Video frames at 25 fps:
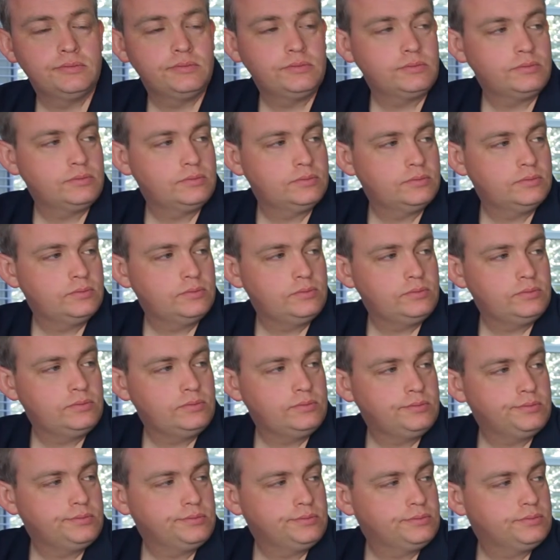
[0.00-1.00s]

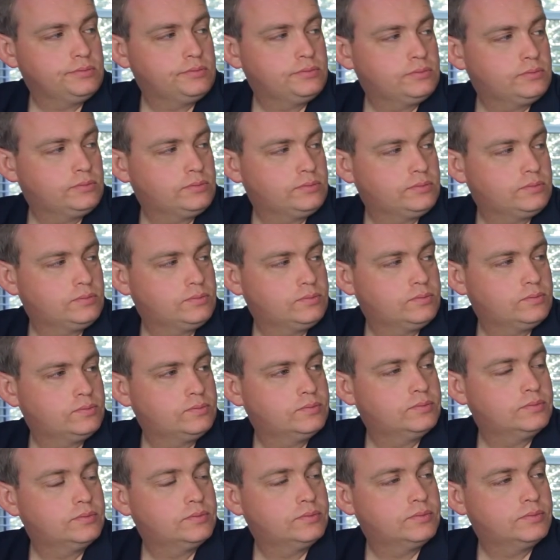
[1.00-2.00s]

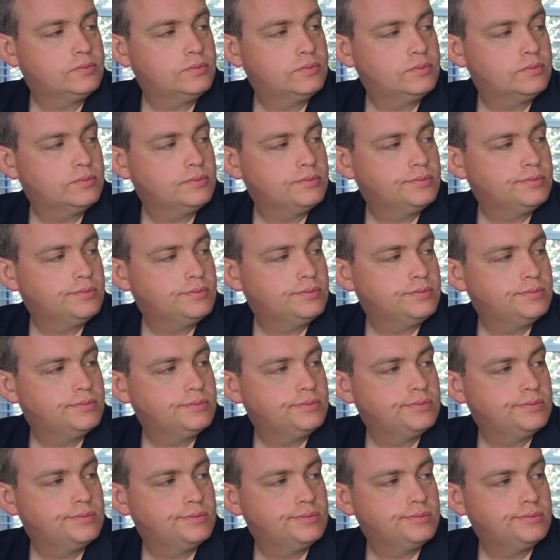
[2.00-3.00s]

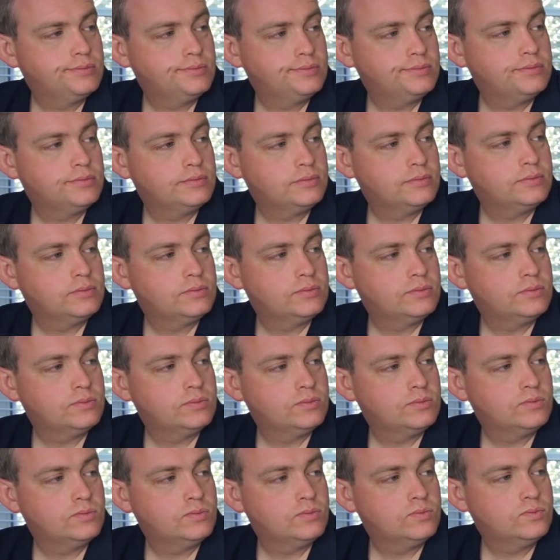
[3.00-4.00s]

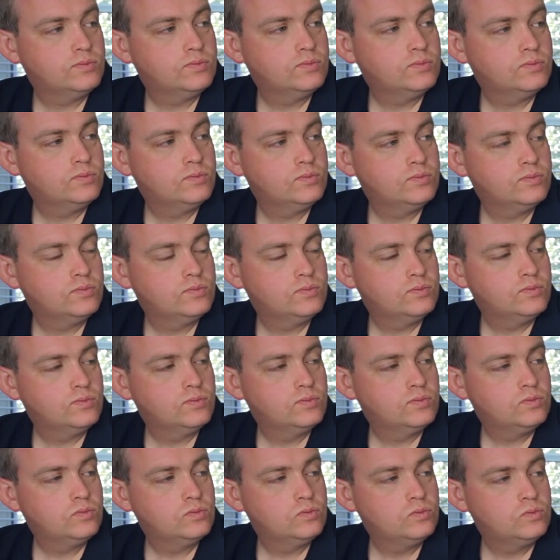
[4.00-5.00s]

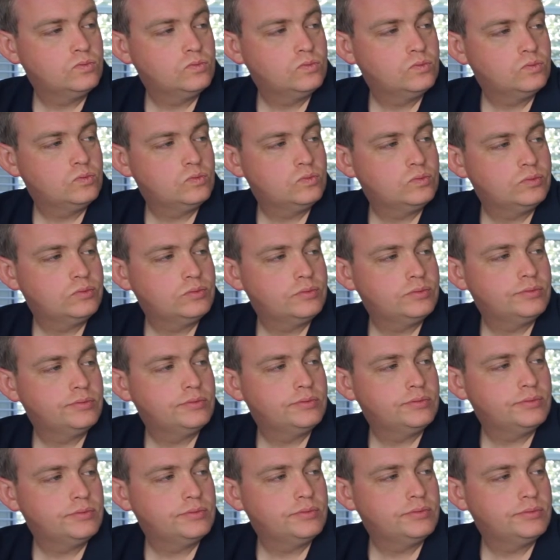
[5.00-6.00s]

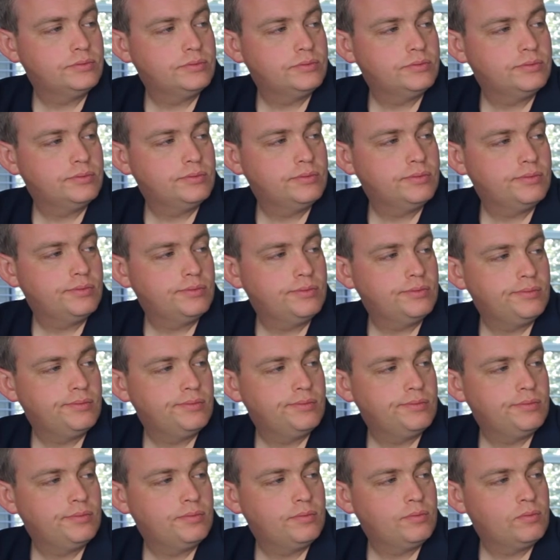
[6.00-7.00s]

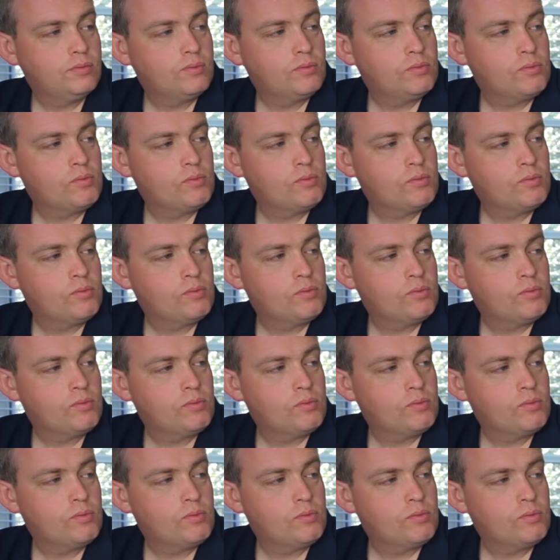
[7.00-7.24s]
[no speech]